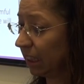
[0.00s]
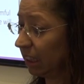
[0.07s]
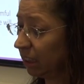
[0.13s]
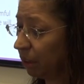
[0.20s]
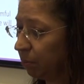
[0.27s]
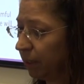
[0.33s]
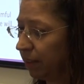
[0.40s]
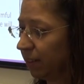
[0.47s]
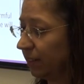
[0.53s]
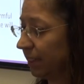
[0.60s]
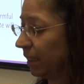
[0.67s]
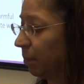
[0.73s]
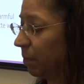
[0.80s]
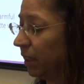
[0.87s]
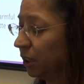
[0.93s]
it a little bit. There are
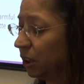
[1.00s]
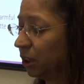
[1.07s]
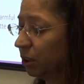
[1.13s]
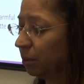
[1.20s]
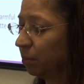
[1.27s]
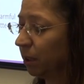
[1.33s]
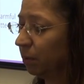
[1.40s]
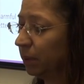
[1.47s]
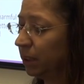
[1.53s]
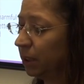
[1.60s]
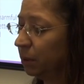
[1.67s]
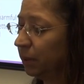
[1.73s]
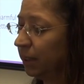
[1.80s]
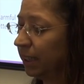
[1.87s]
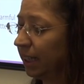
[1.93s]
some things you could probably
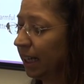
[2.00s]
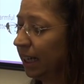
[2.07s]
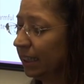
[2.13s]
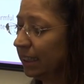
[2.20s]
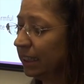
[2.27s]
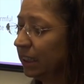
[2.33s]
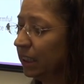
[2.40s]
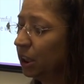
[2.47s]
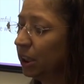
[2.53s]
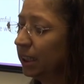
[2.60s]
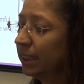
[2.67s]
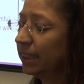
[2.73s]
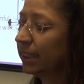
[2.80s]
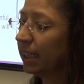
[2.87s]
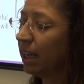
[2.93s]
do with the
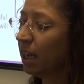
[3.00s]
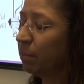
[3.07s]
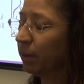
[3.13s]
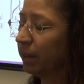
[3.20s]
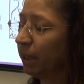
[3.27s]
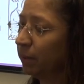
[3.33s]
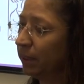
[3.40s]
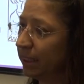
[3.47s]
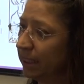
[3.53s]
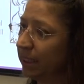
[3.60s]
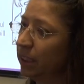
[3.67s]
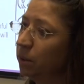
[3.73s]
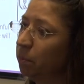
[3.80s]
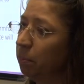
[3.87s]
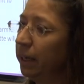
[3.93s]
carcinogens, but they would
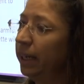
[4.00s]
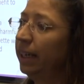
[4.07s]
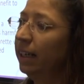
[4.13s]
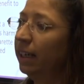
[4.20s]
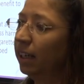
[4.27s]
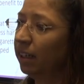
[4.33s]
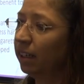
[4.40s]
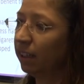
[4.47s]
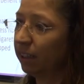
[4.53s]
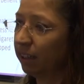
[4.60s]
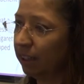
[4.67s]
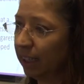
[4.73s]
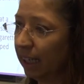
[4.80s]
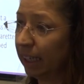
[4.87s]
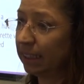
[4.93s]
still be
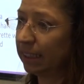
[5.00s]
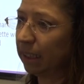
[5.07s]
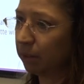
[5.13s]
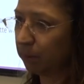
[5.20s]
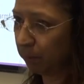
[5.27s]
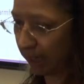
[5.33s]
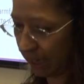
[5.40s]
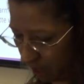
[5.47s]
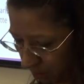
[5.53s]
an unacceptably